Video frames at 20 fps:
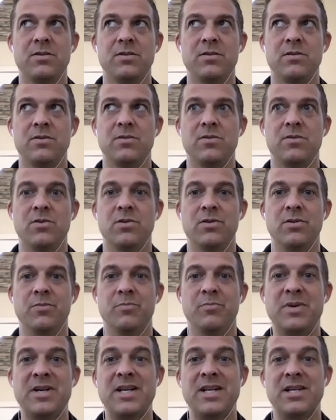you're
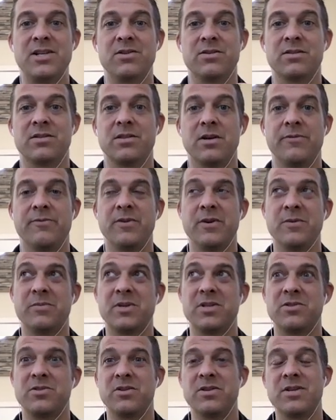beating yourself up
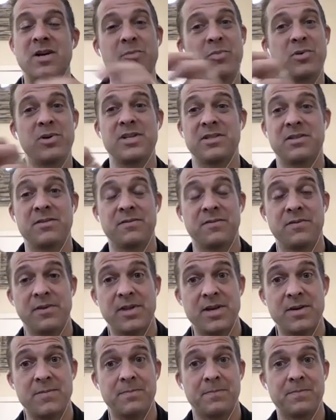because you're not present for them.